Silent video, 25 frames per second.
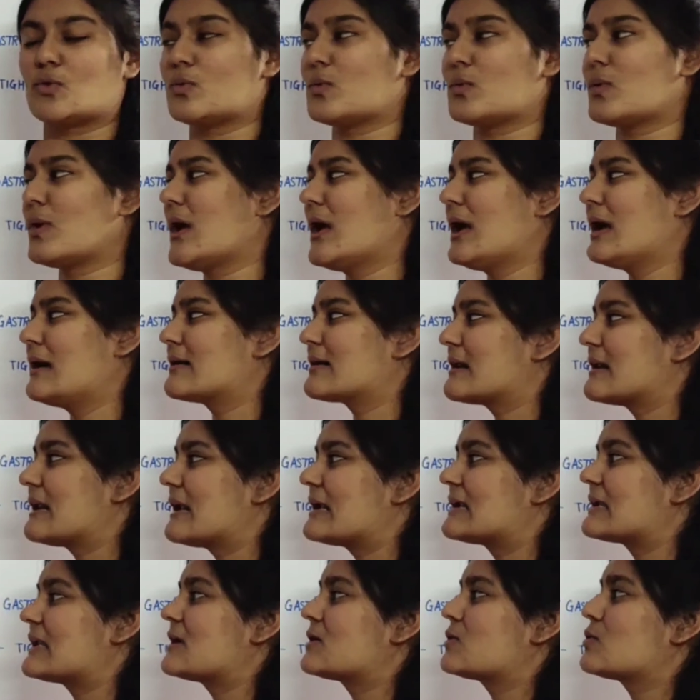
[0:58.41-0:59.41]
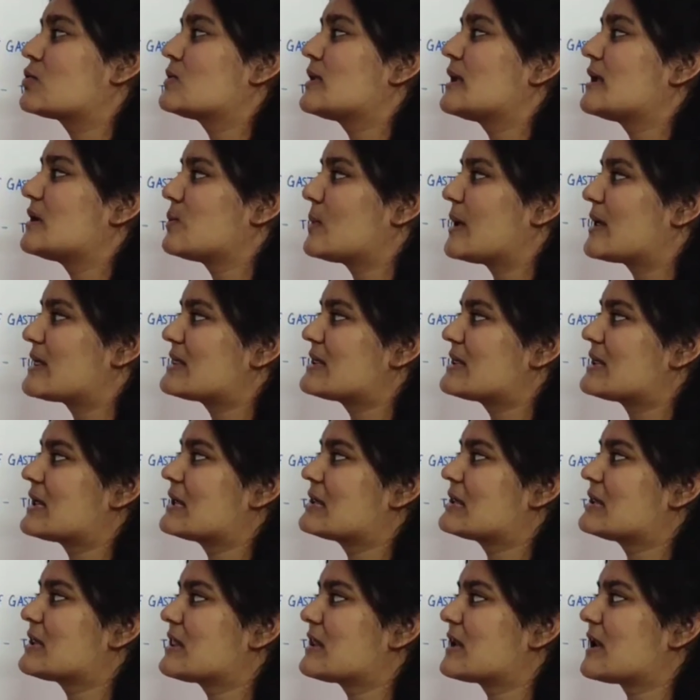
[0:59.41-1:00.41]
So related to the
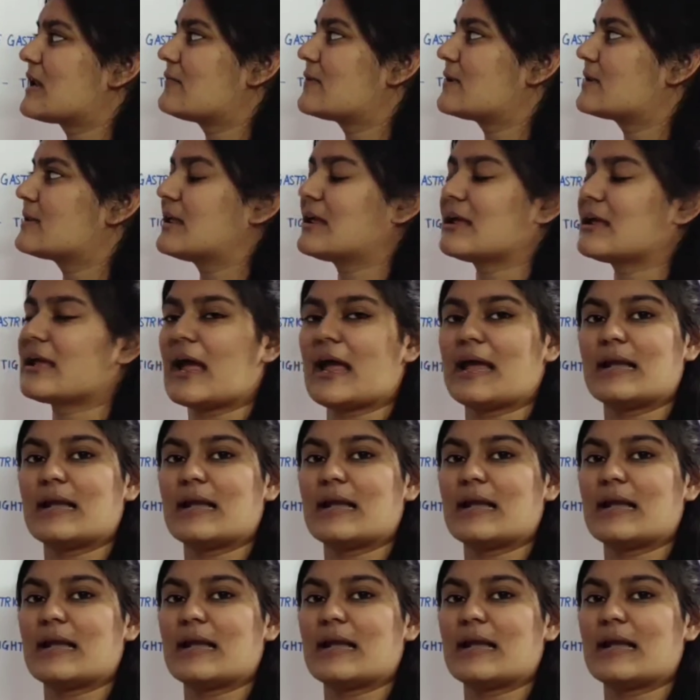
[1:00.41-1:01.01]
investigations and everything,